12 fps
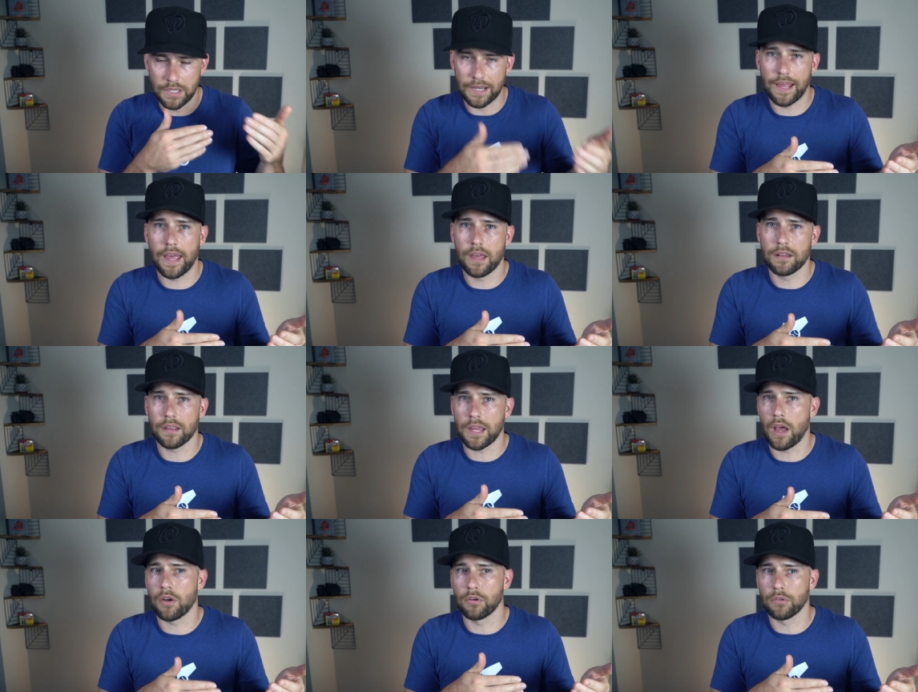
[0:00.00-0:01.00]
get ahead in the
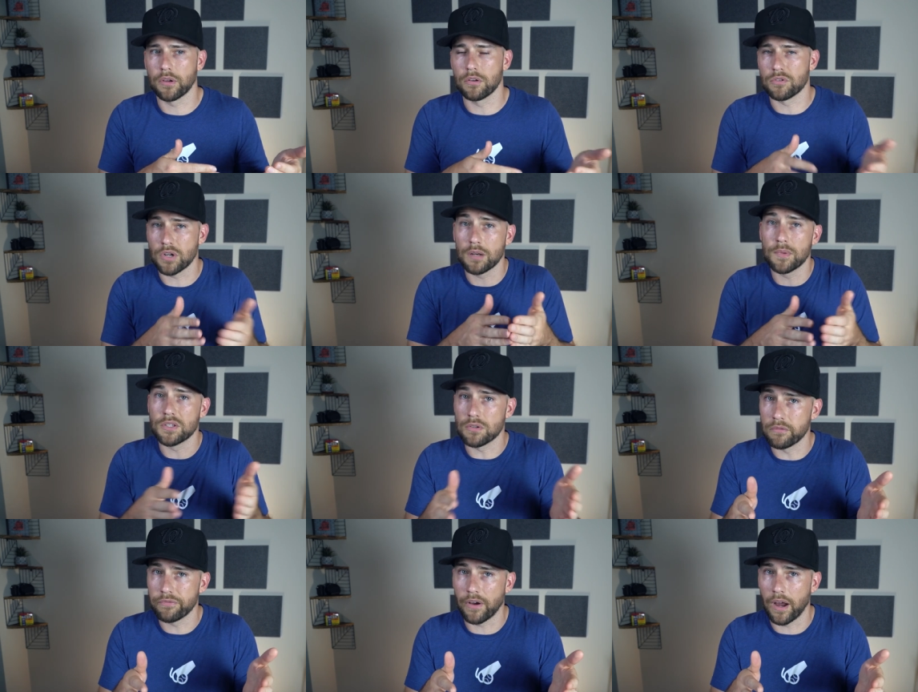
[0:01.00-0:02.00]
count early, Are you're trying to be
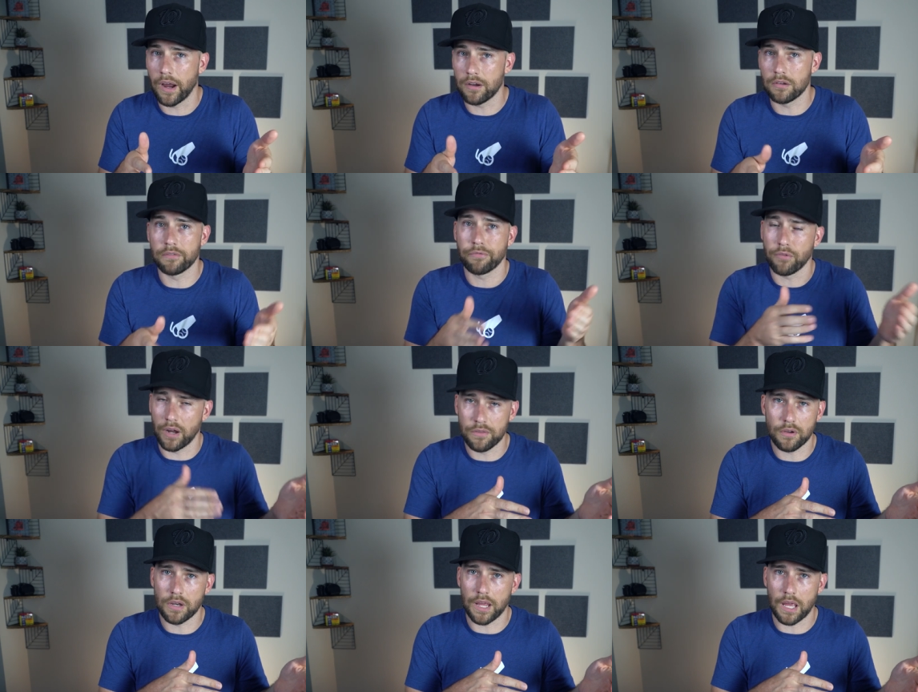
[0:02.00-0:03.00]
too fine, or you're afraid
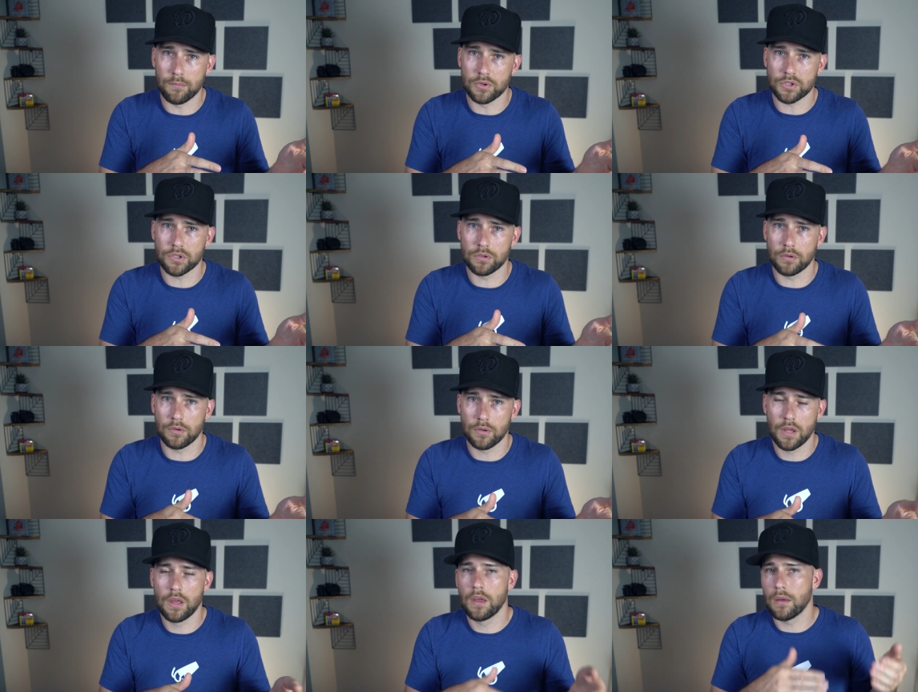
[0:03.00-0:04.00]
they're going to ambush you and
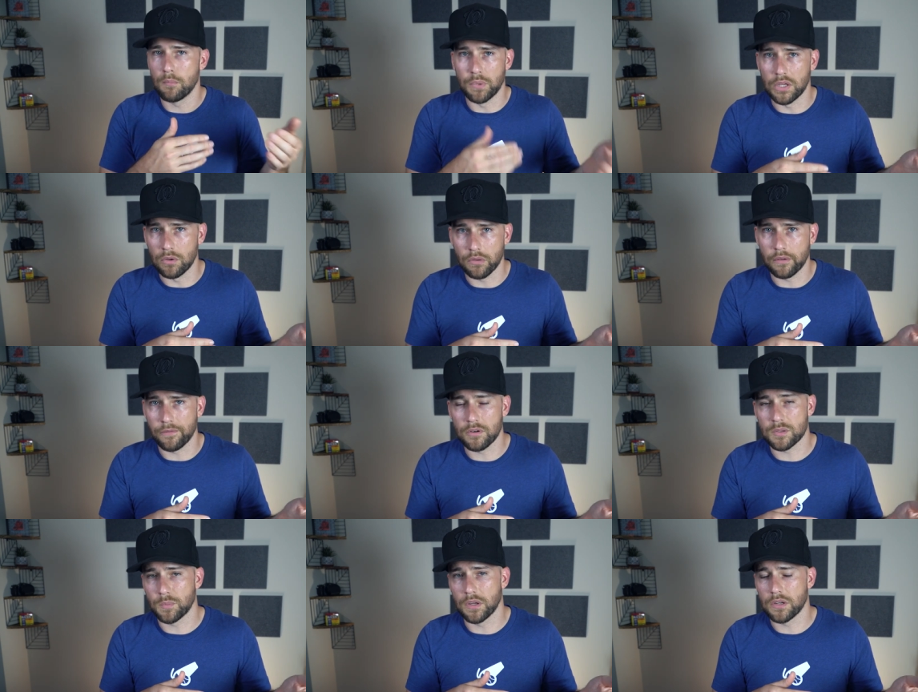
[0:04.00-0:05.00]
beat you on the
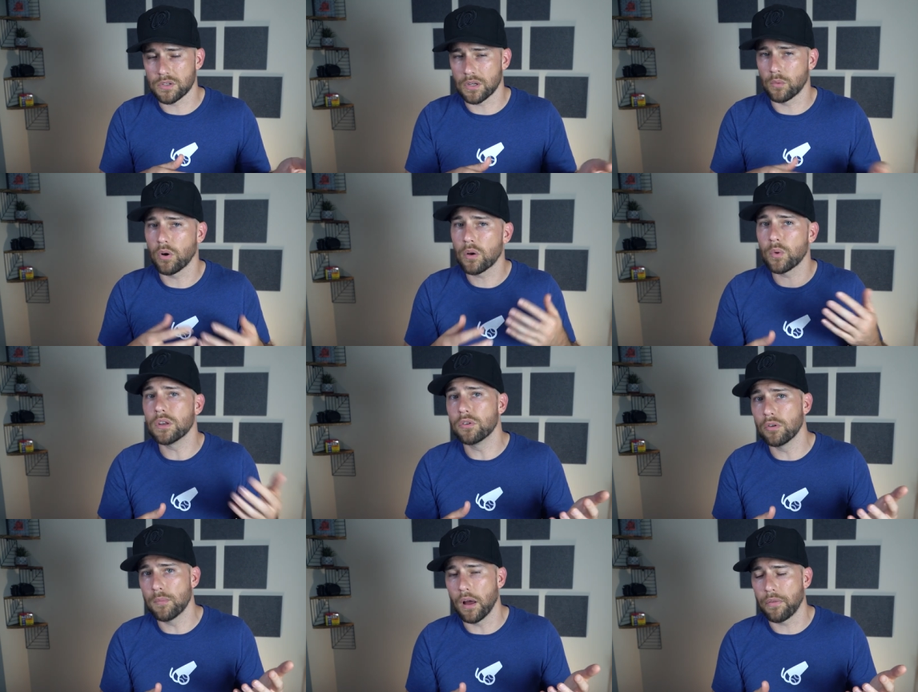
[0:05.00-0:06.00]
first pitch. Like, what can we
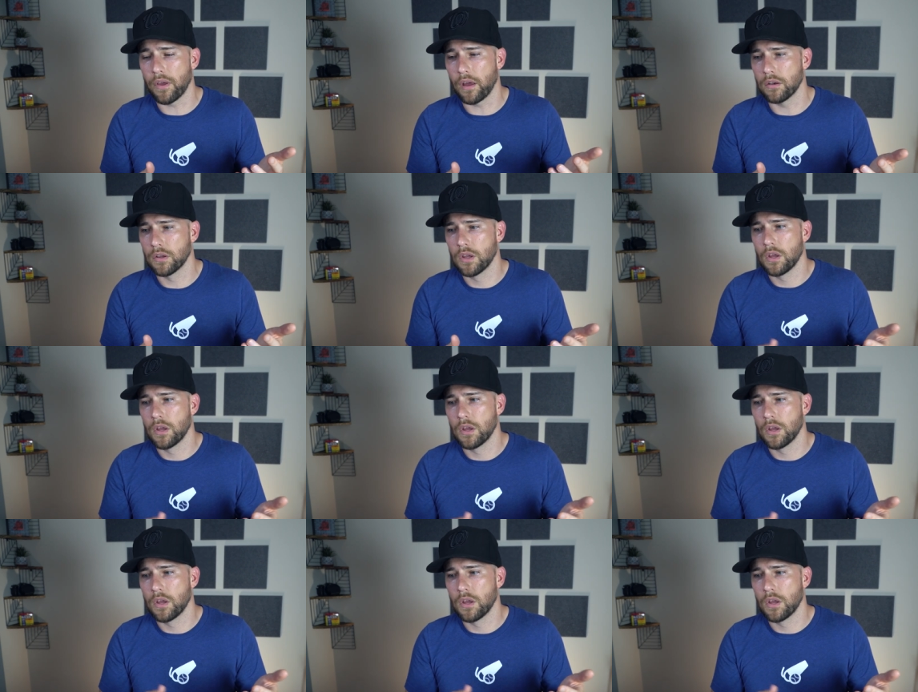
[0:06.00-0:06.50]
do about that?